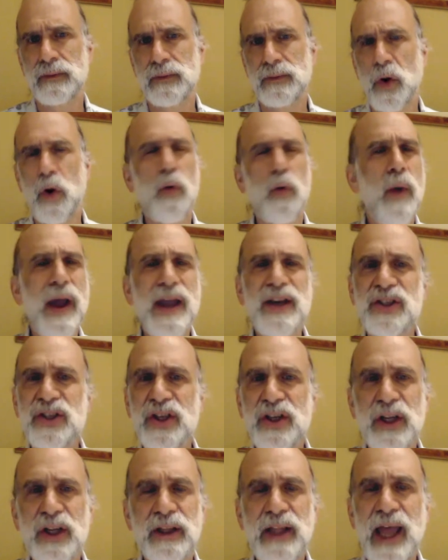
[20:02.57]
Or ways to
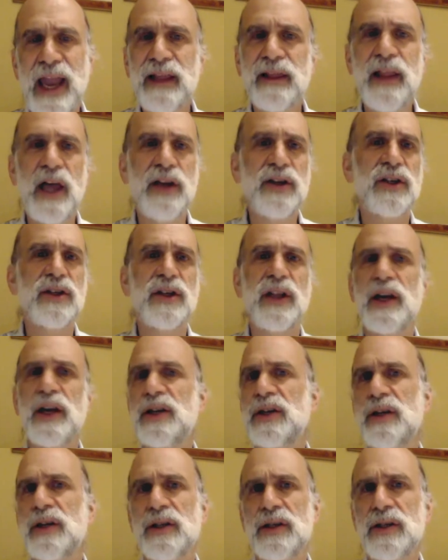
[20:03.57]
delay
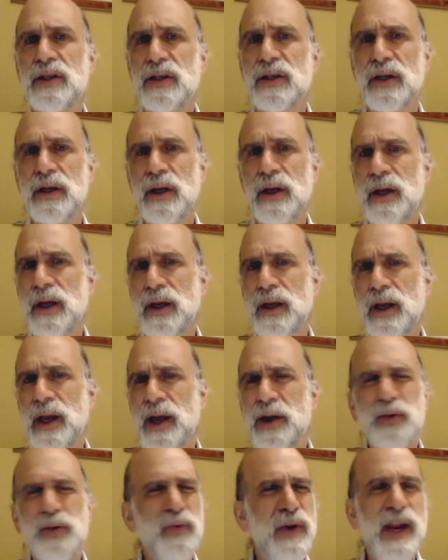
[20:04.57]
legislations.
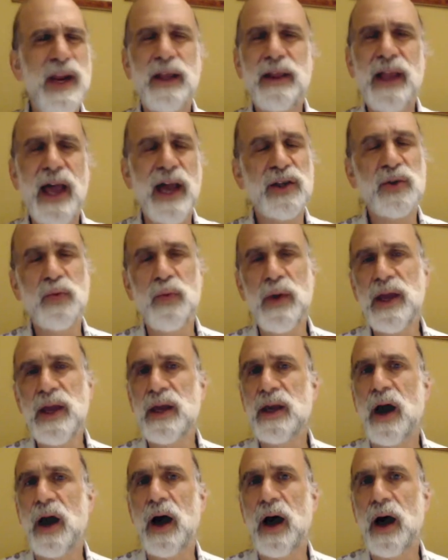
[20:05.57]
You're Reading last
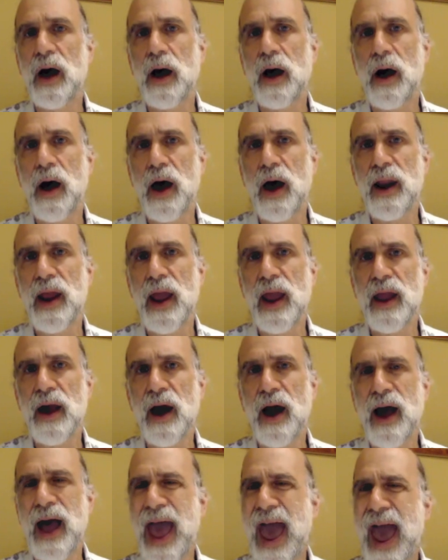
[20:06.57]
week uh, on a,
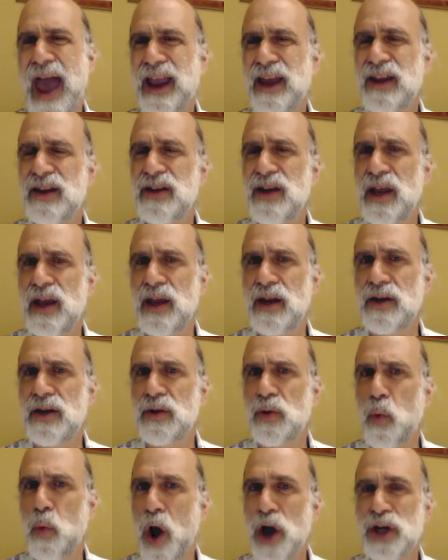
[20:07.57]
a hack in, in
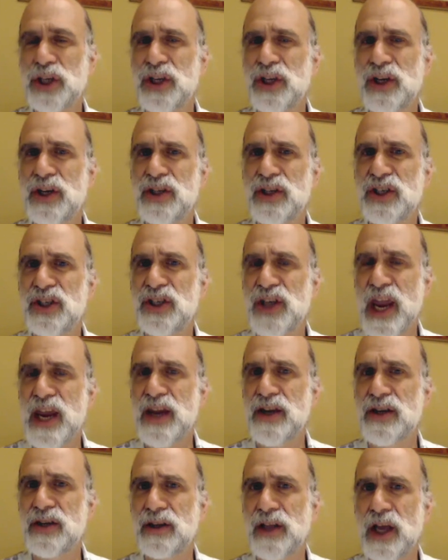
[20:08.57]
the Washington
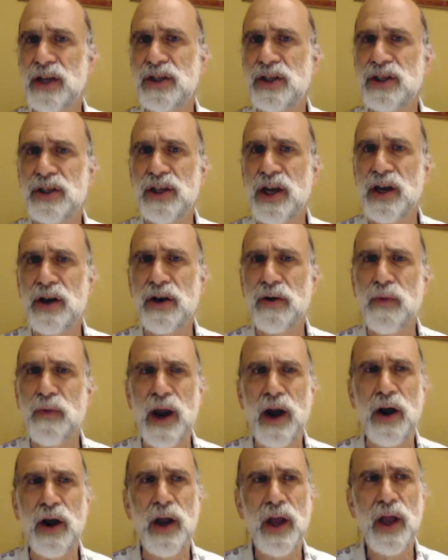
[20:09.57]
state legislature
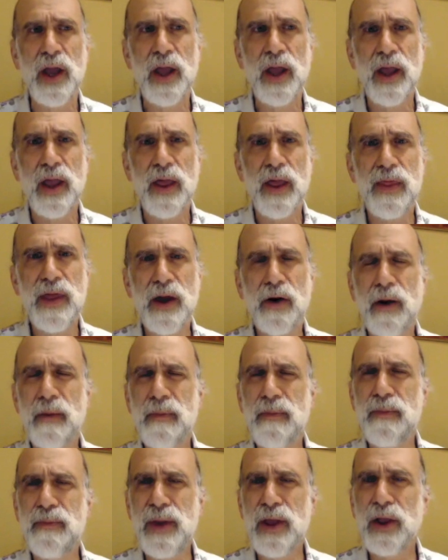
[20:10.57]
where there are
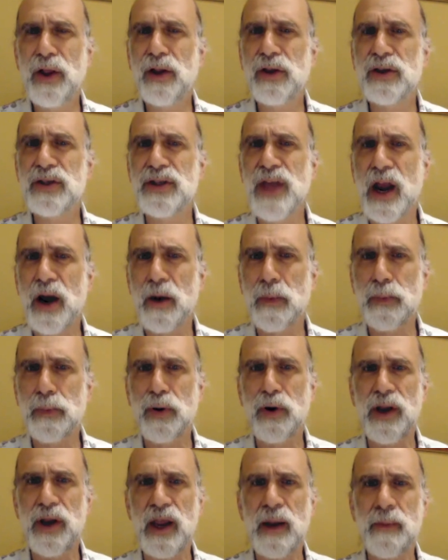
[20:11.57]
bills that are
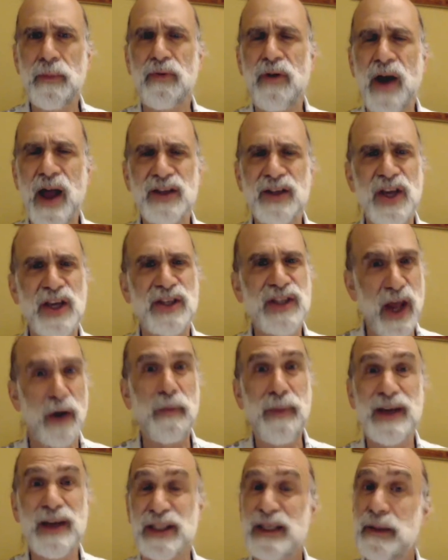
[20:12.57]
put in process that are
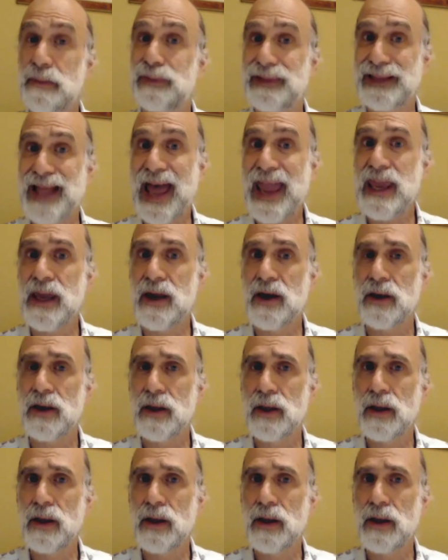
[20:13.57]
basically blank.